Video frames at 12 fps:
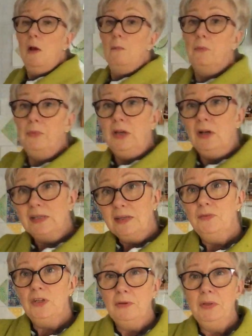But because
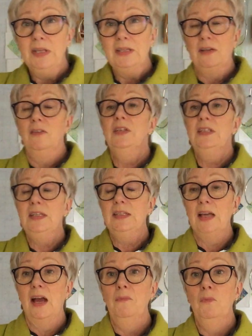I'm doing this on the
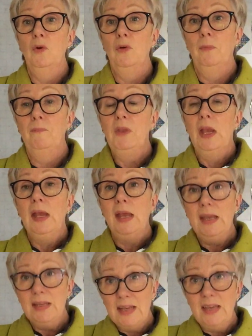design wall,
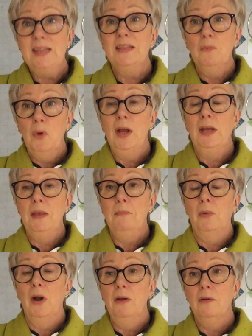it is a work in
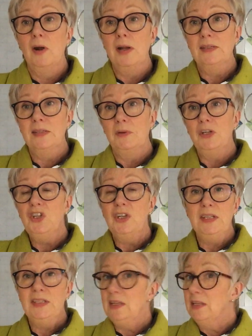progress. So as you
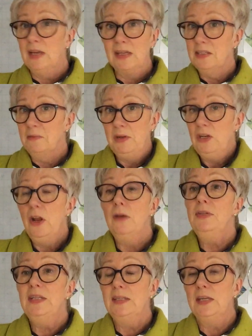can see, there has to be no
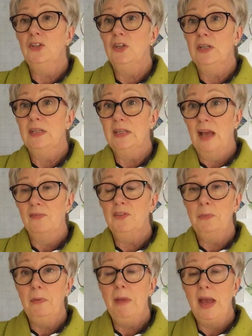decisions have to
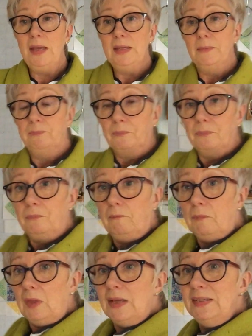be made
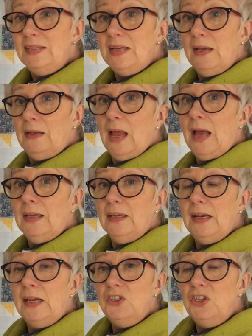until I
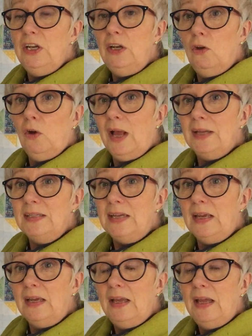can actually look at
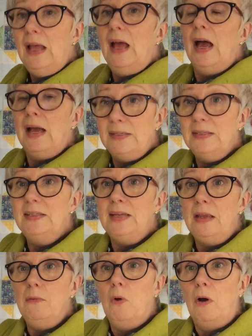it and
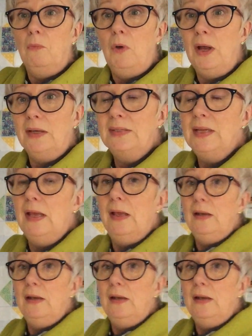see what works.